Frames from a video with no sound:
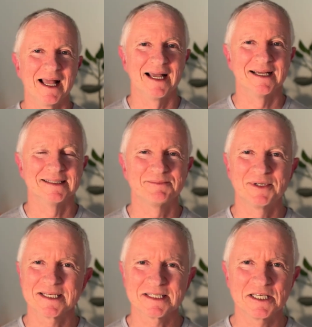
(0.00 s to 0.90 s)
But
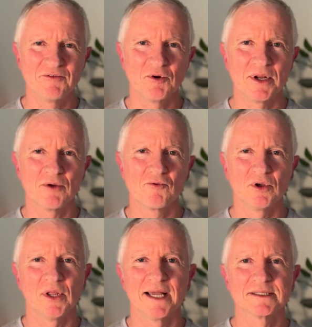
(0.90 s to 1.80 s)
it doesn't give you any
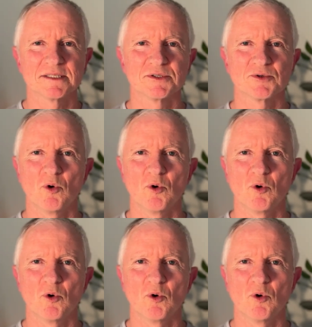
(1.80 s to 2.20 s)
real answers